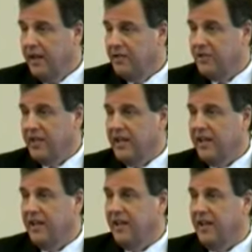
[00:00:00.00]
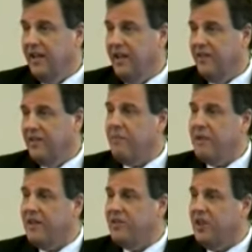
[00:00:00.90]
See, that
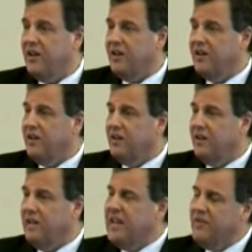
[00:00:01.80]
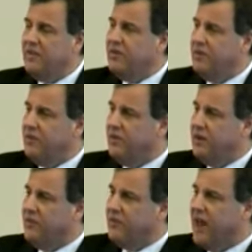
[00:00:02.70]
means that even
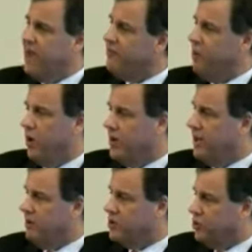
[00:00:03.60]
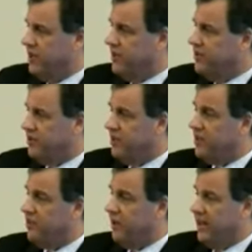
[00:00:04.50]
if not everyone can be treated
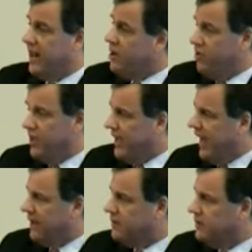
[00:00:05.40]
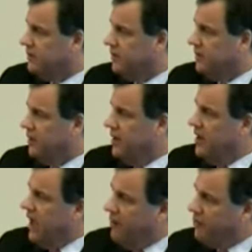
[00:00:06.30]
successfully, and I know they can't,
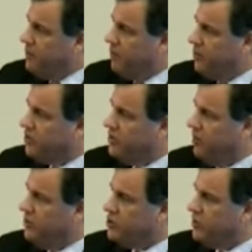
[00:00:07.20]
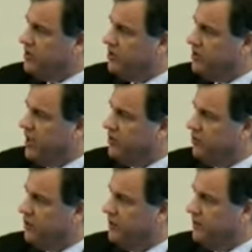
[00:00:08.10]
every person that we treat
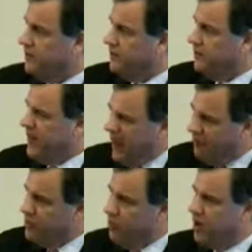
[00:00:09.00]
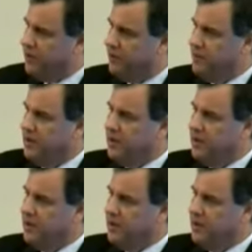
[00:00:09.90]
successfully, every one of them,